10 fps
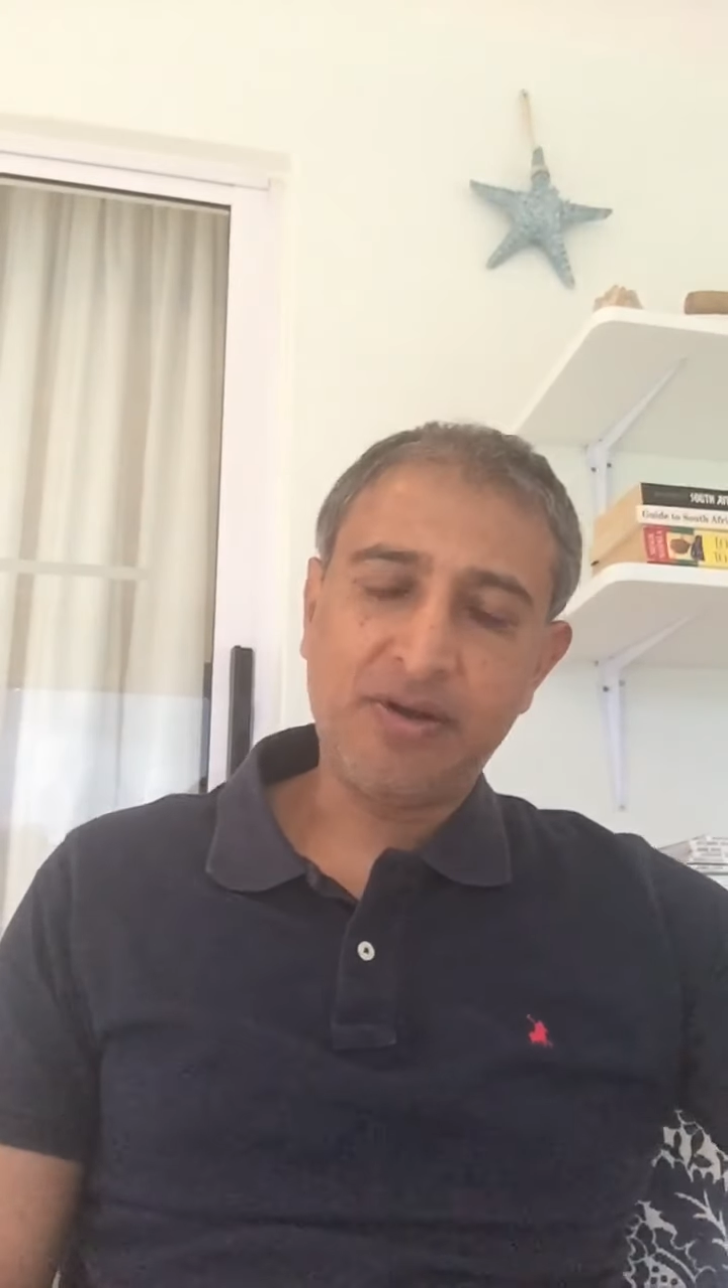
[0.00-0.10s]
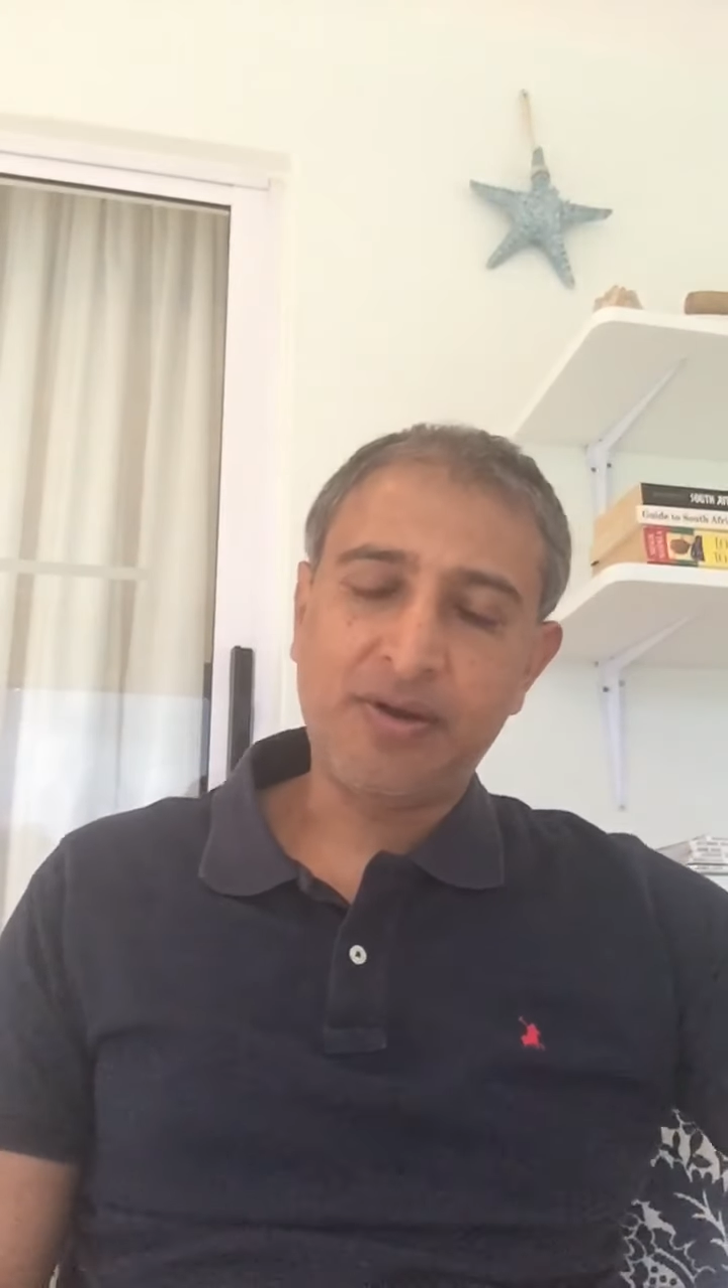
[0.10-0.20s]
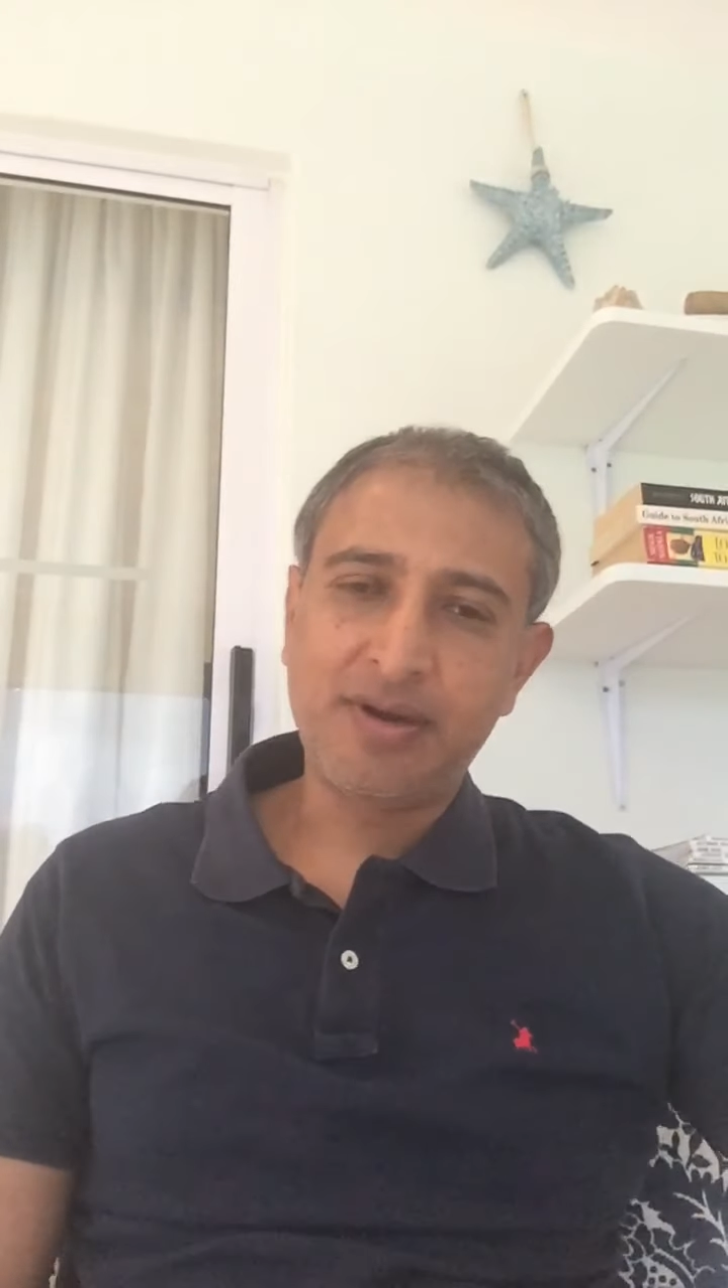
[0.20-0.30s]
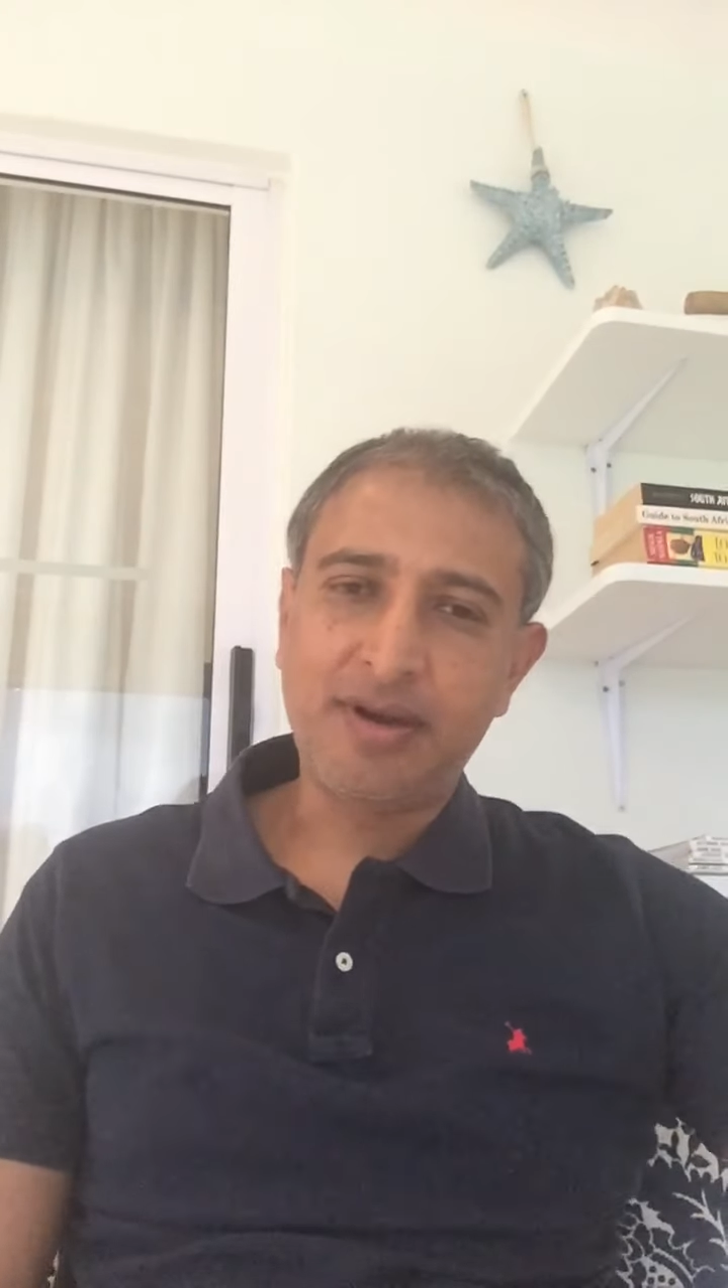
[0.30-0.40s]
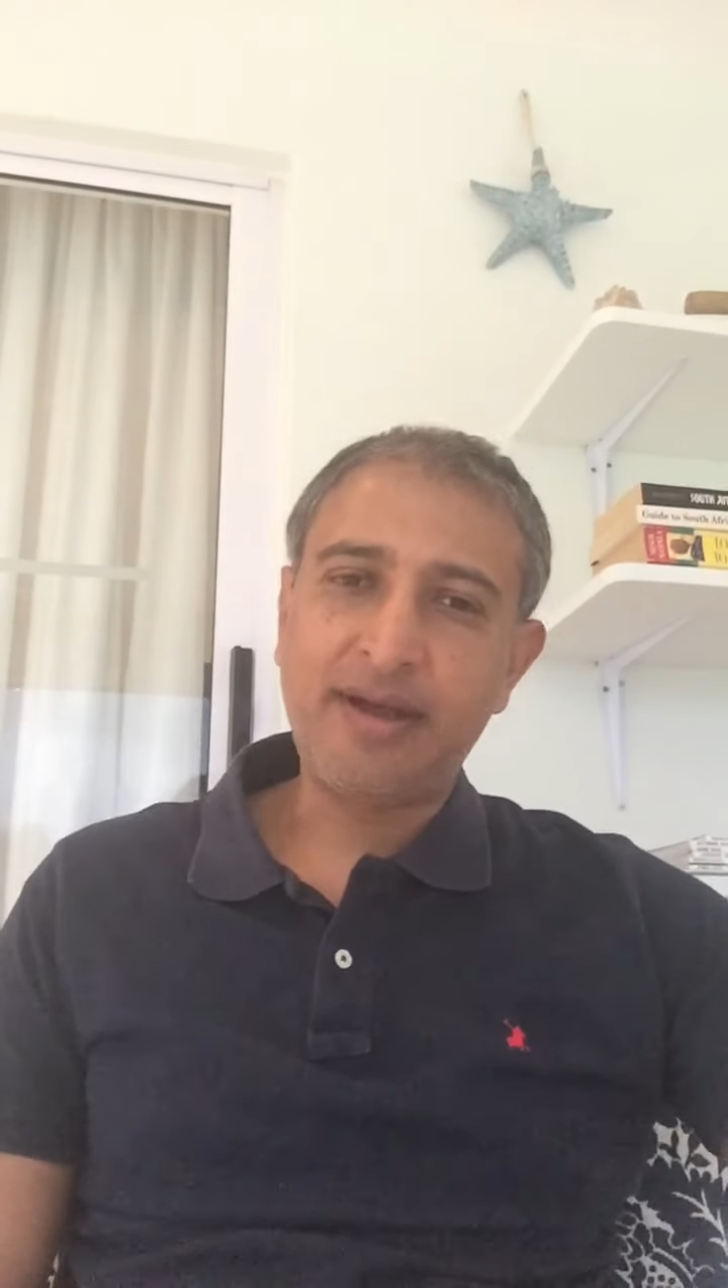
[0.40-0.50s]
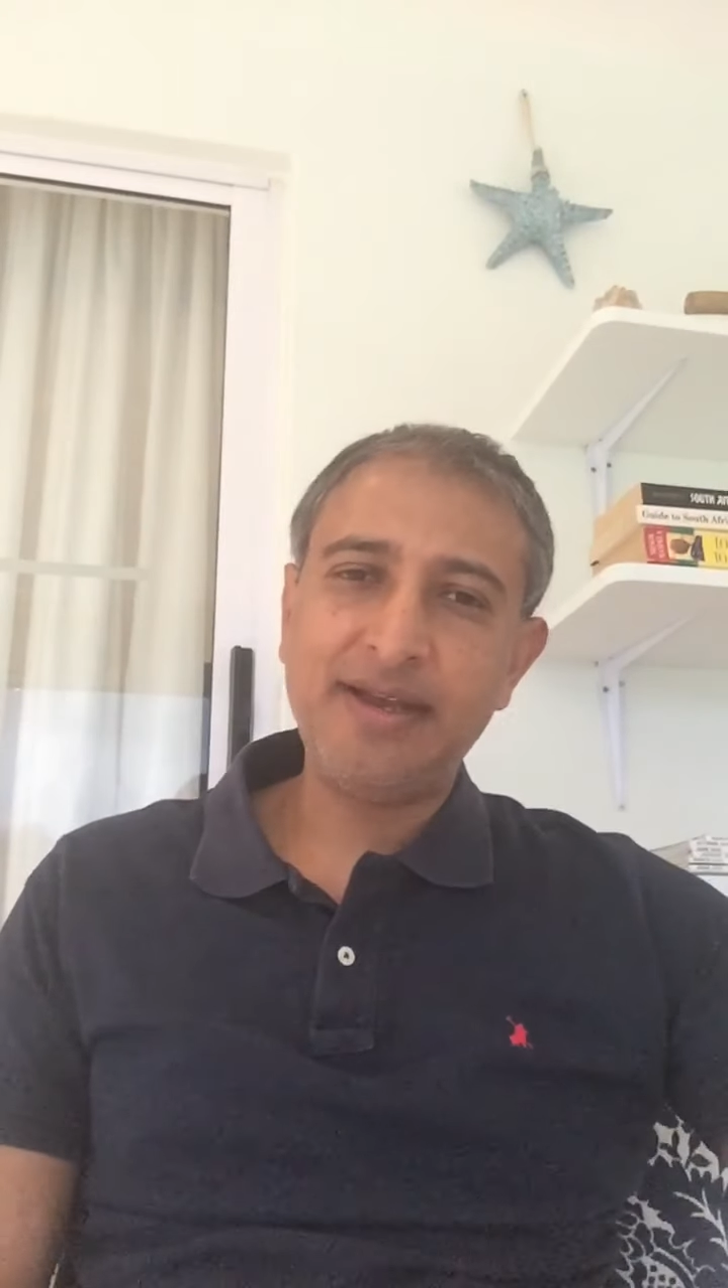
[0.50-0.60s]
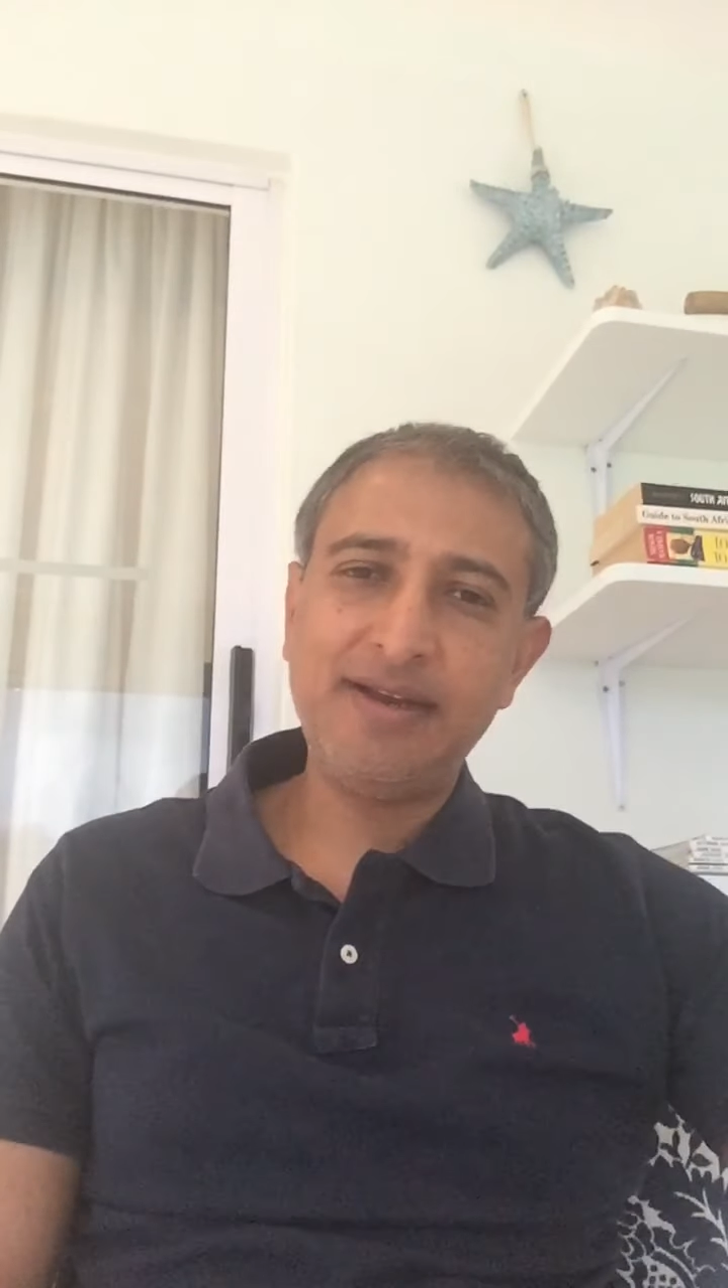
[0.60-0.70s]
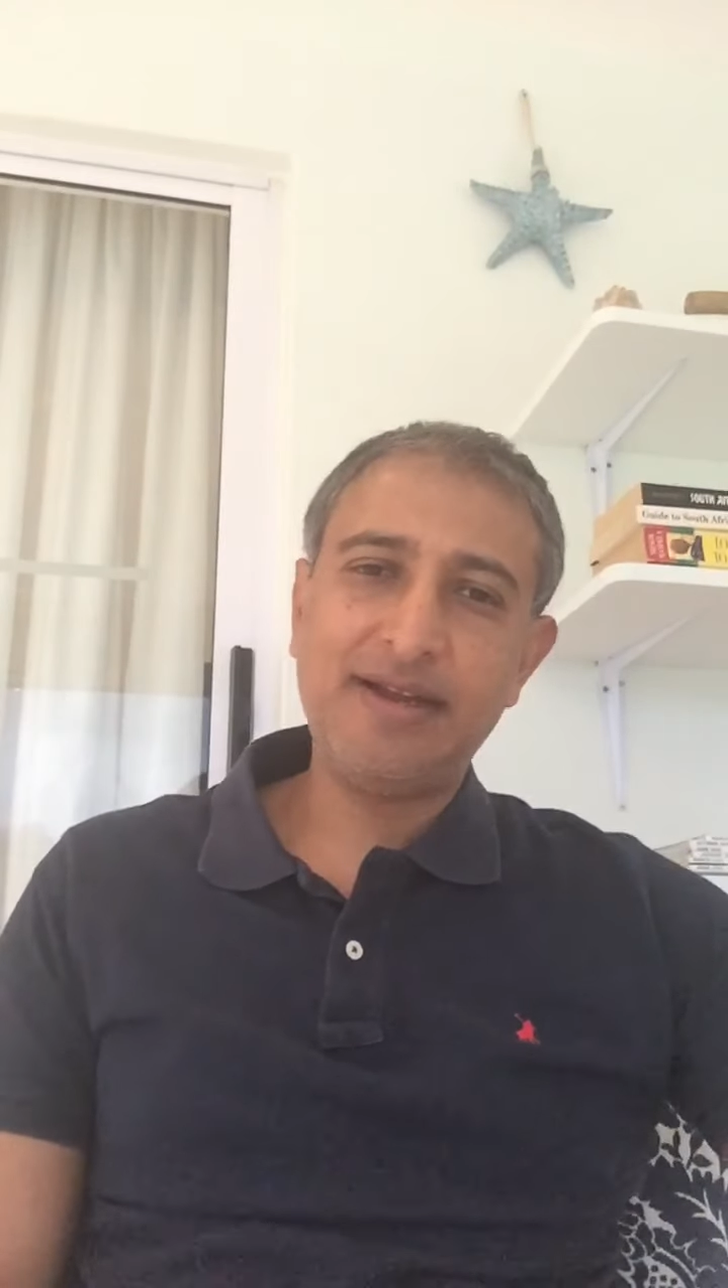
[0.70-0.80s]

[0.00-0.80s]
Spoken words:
online,